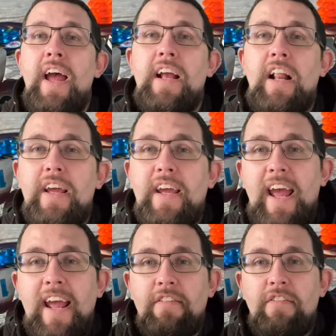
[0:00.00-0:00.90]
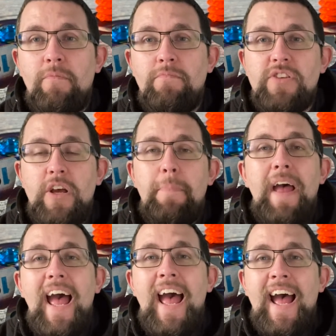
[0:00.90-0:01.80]
click a thumbs
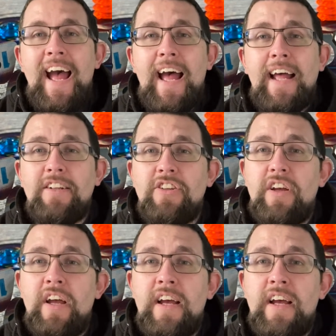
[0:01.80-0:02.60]
up and